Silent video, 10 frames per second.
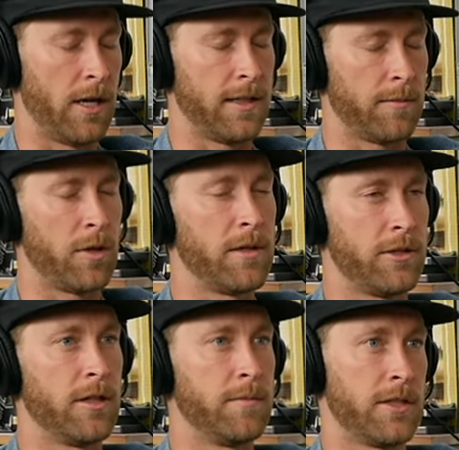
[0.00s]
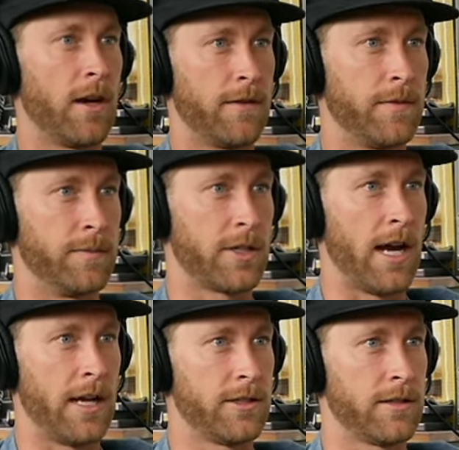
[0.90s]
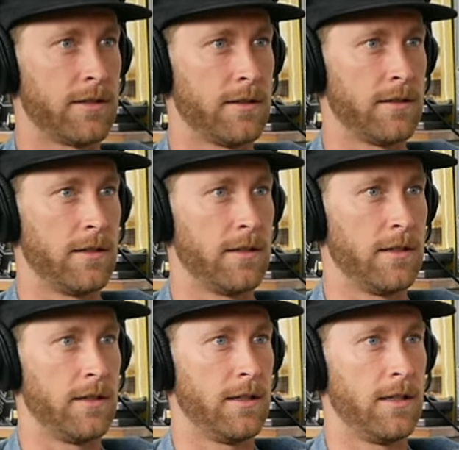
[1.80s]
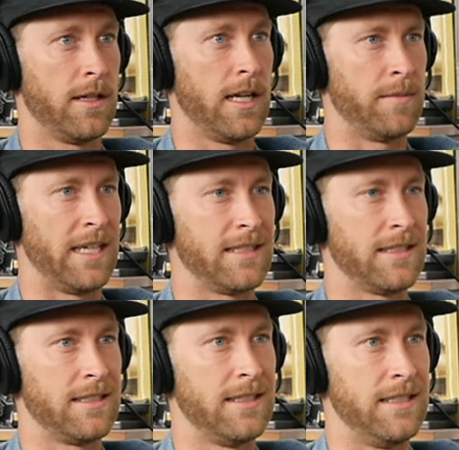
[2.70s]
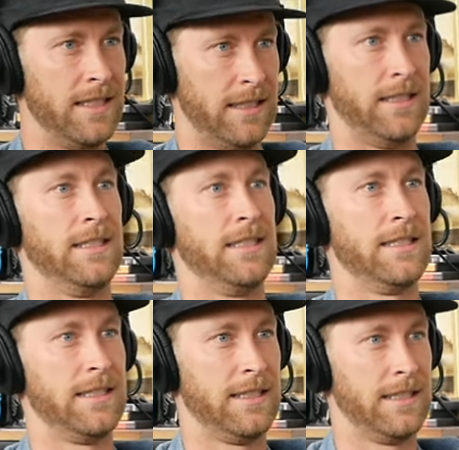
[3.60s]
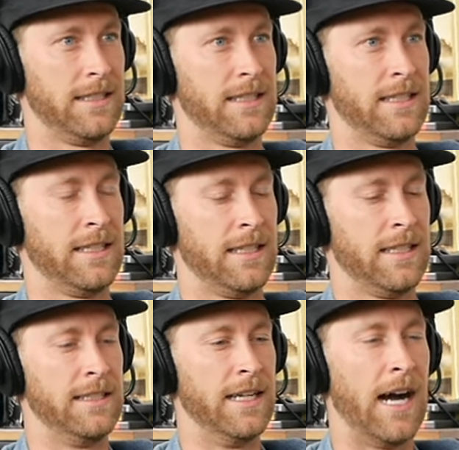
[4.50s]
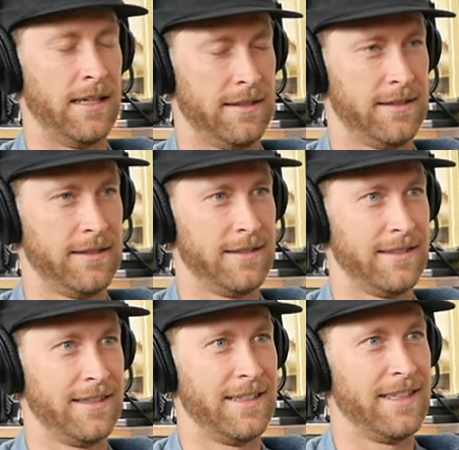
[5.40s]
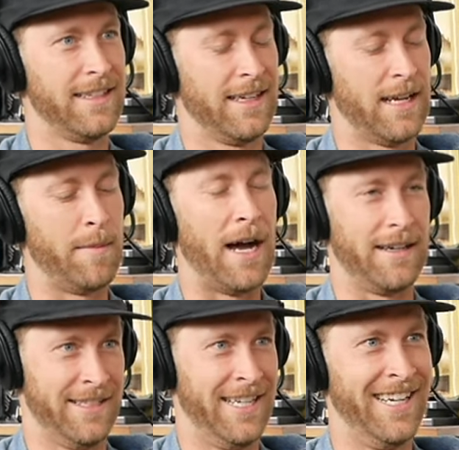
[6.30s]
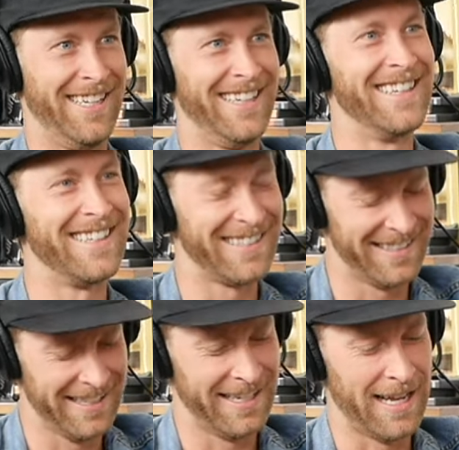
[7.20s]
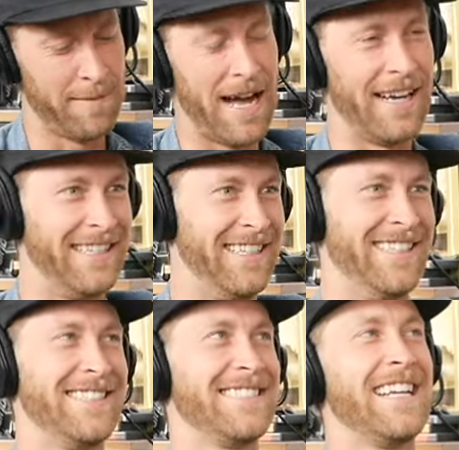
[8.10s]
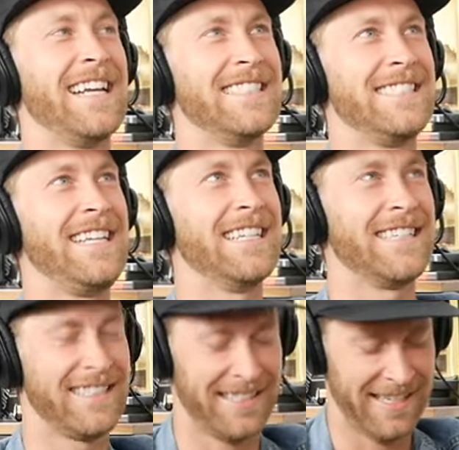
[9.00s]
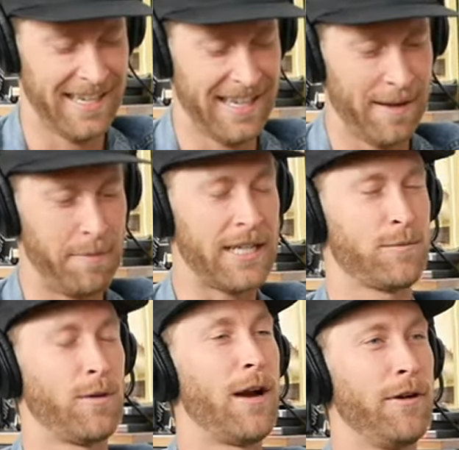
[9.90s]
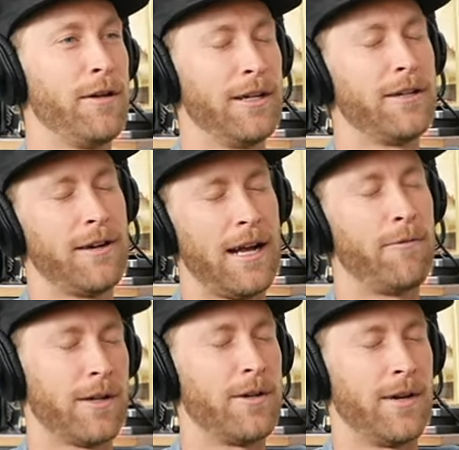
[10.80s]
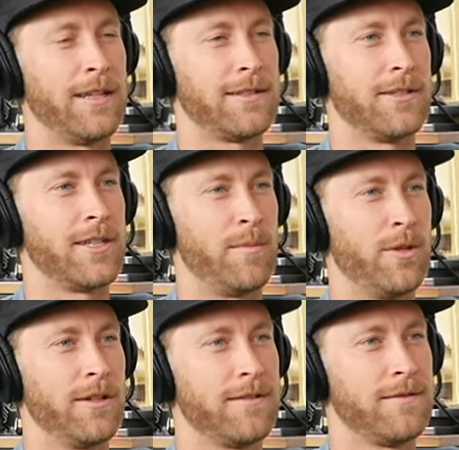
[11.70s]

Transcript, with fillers: He's like, pretty much you're going to be starting from scratch. And I'm like, e, nah, I'm out. I'm out. See ya. Because what I really wanted to ride, I wanted to ride a Slingshot board.